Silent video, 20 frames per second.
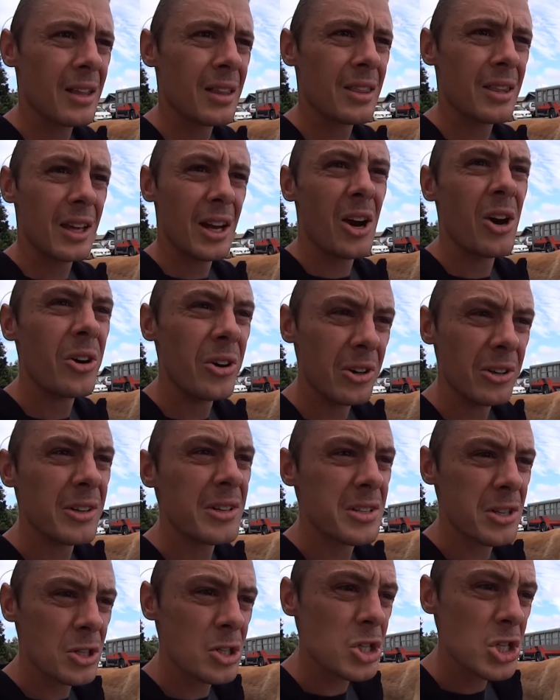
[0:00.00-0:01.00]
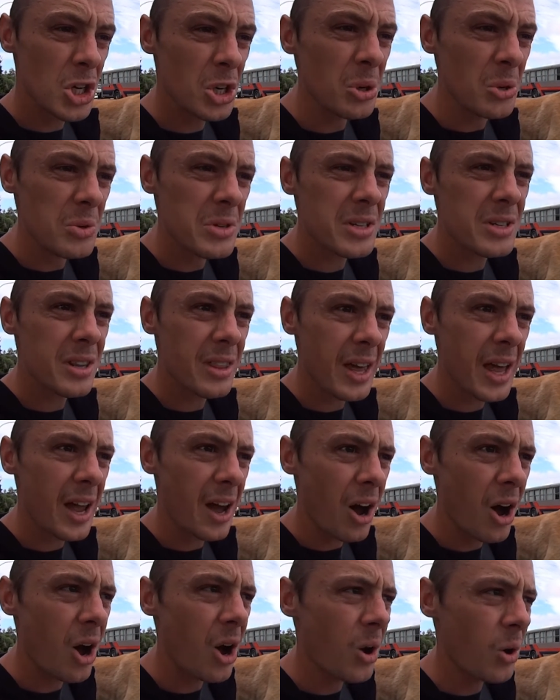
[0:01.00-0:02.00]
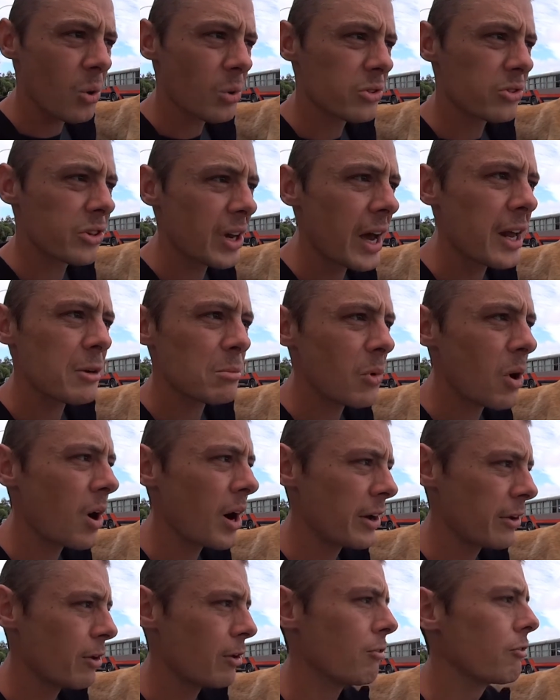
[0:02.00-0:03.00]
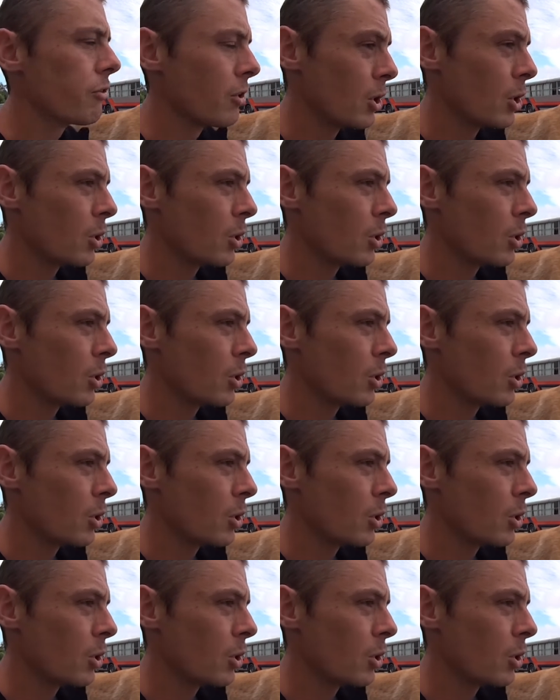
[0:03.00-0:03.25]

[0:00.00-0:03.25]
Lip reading: the owner has induced that whole state of mind of,